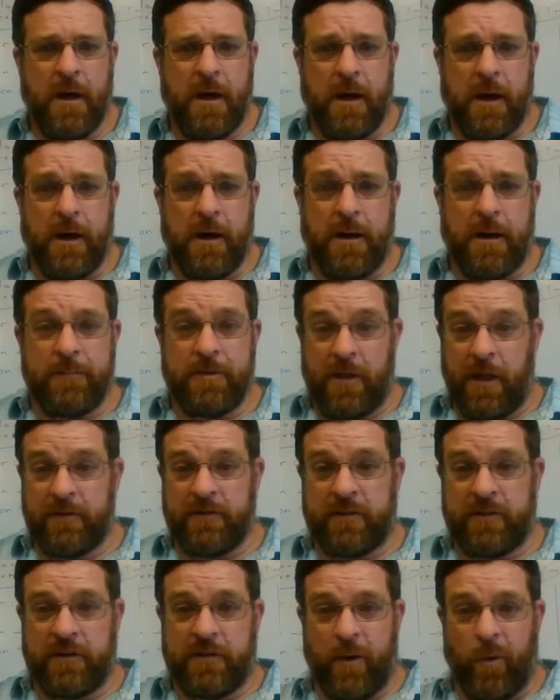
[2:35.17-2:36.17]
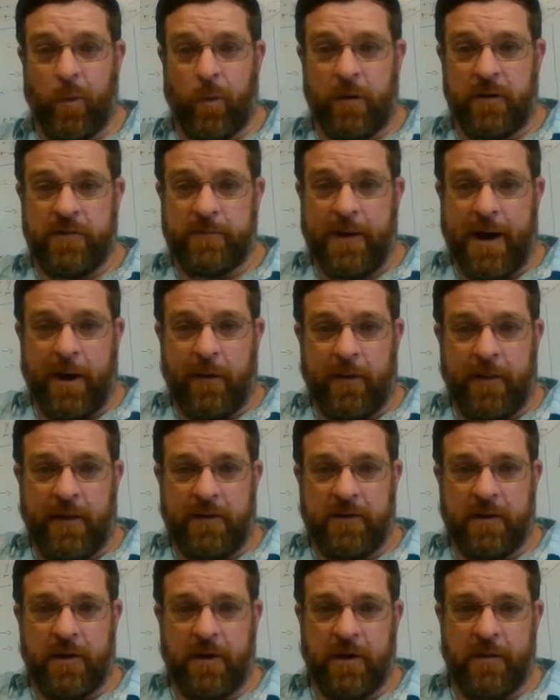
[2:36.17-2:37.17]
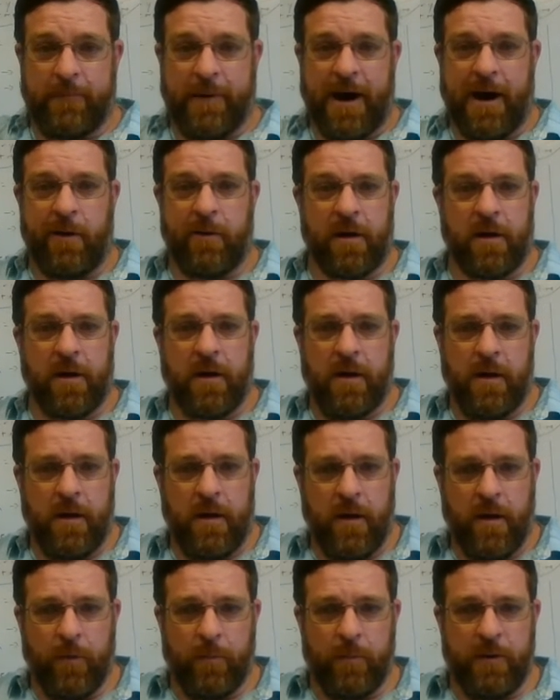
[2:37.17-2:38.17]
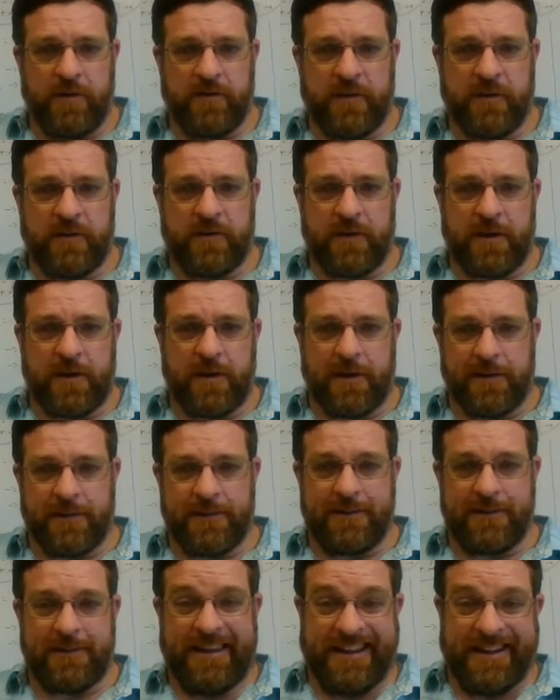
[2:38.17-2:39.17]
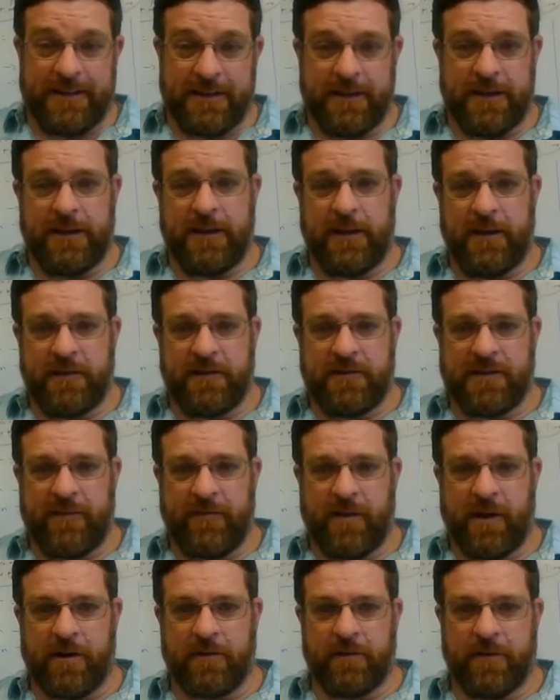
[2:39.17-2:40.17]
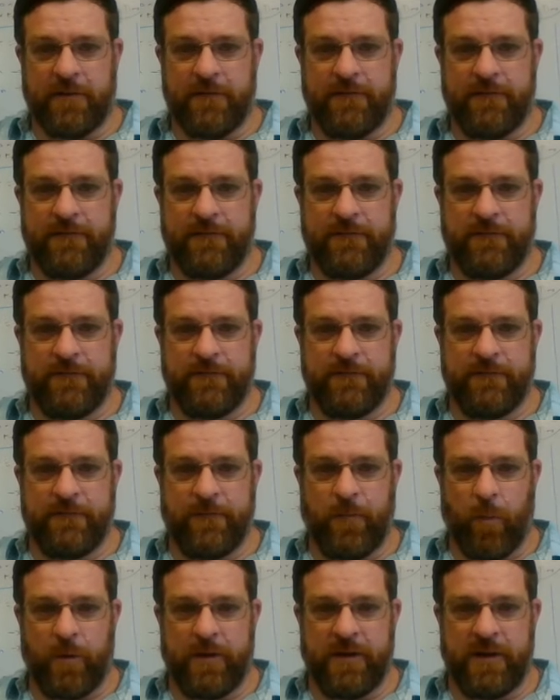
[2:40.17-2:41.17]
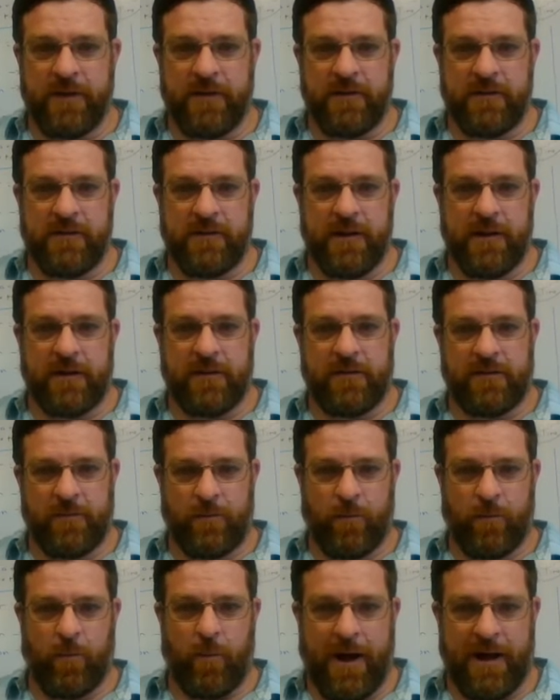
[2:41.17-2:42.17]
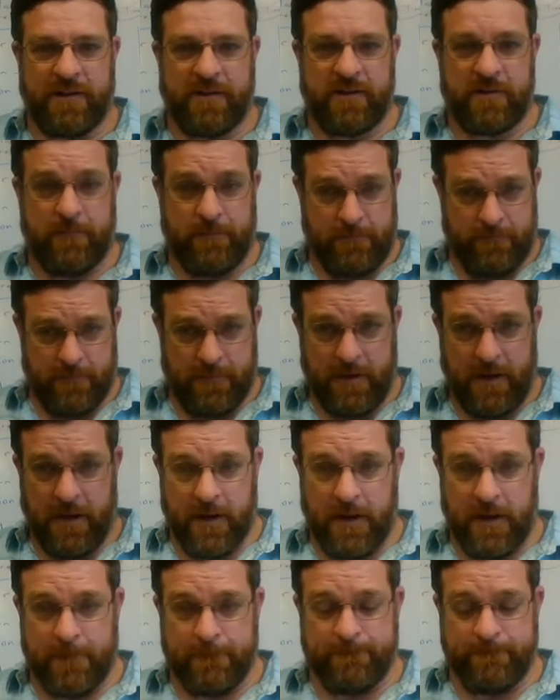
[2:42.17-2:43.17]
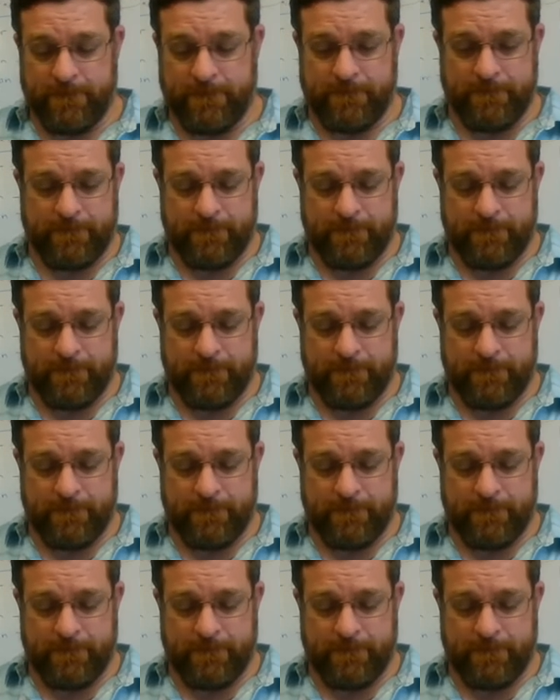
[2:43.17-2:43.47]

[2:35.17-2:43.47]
Um, you'll also see a horsepower, that's a unit of power, which is uh, legally 746 watts. Um,